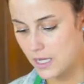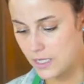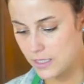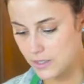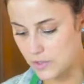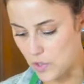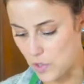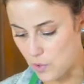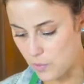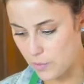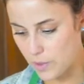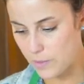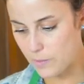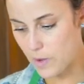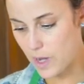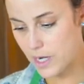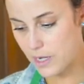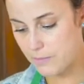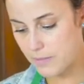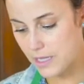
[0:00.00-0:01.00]
So we
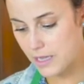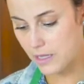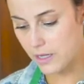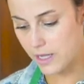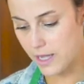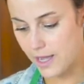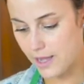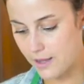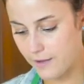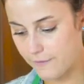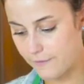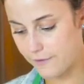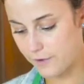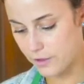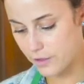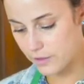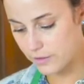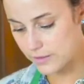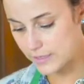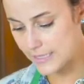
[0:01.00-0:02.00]
want to be looking for
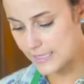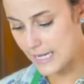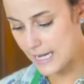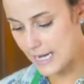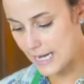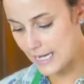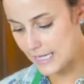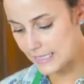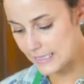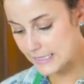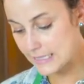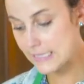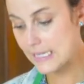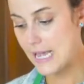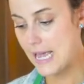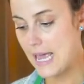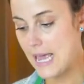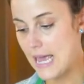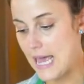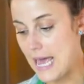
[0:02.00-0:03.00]
those signs,
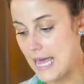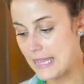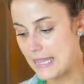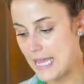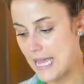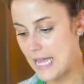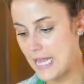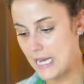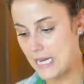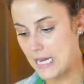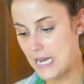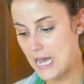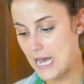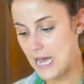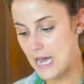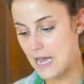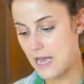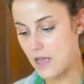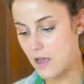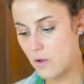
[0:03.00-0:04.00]
and then
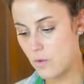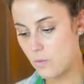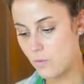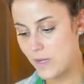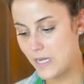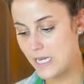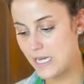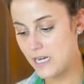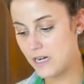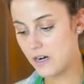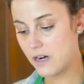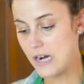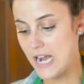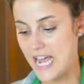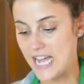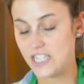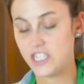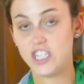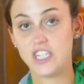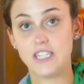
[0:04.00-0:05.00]
we need our
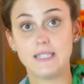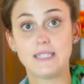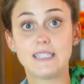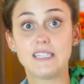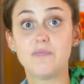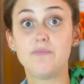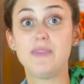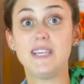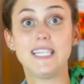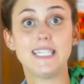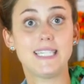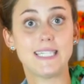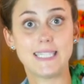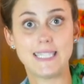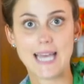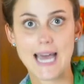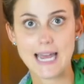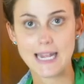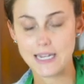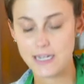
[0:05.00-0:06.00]
edges to be
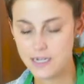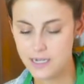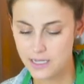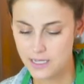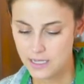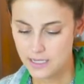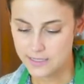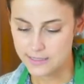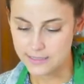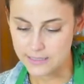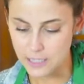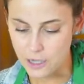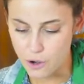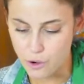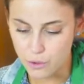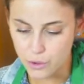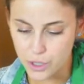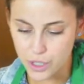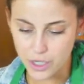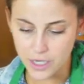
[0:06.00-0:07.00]
set.
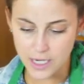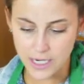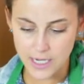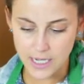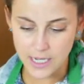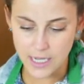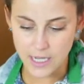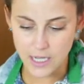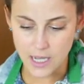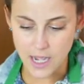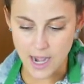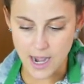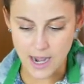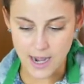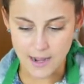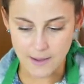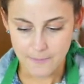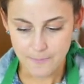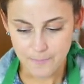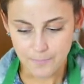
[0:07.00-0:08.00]
So they're going to
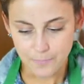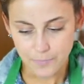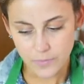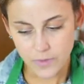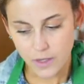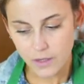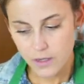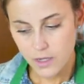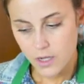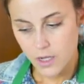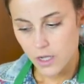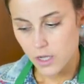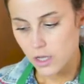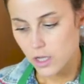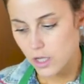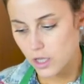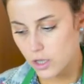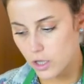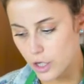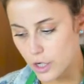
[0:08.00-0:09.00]

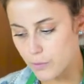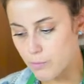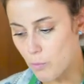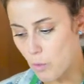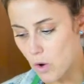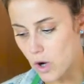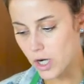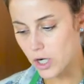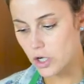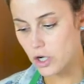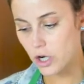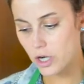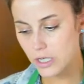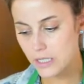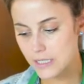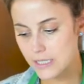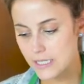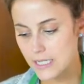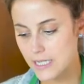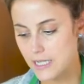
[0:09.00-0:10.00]
look more
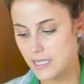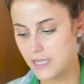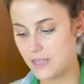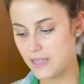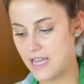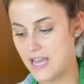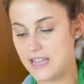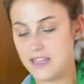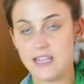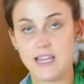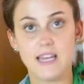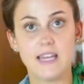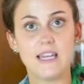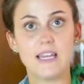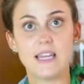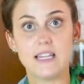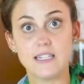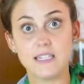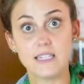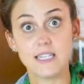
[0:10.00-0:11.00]
cooked than
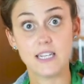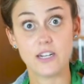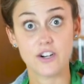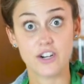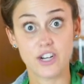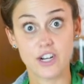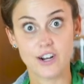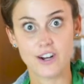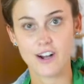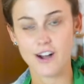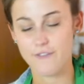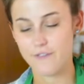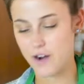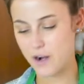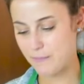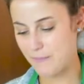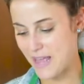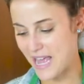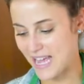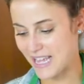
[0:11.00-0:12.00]
the interior of
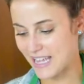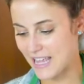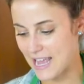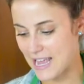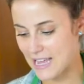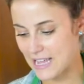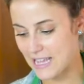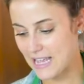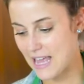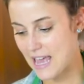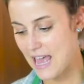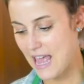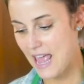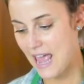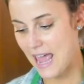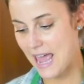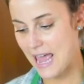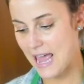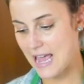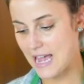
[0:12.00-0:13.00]
our pancake.
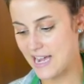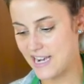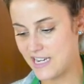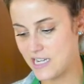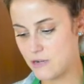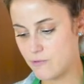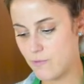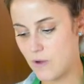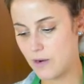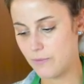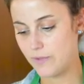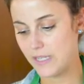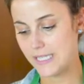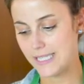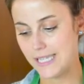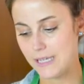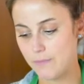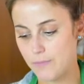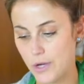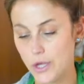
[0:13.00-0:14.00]
And when we
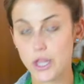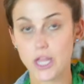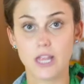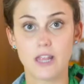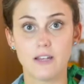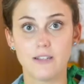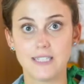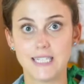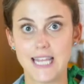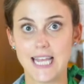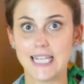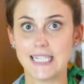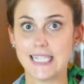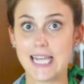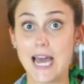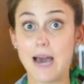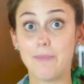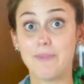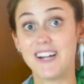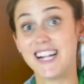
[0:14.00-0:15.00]
see both of those things
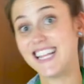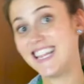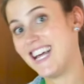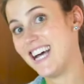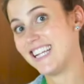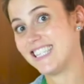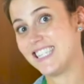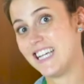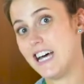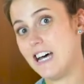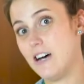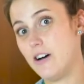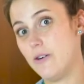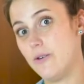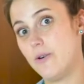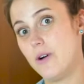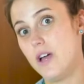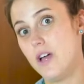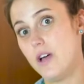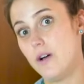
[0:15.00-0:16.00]
happening, that's
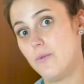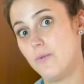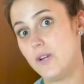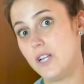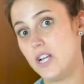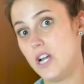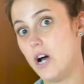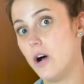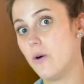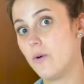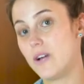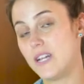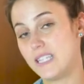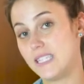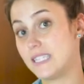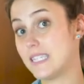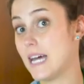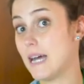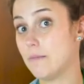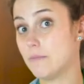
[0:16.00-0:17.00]
how we know
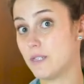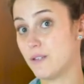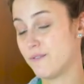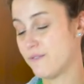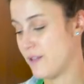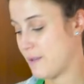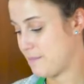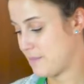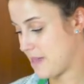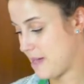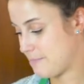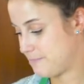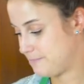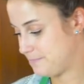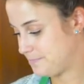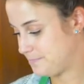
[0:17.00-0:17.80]
it's time to flip them.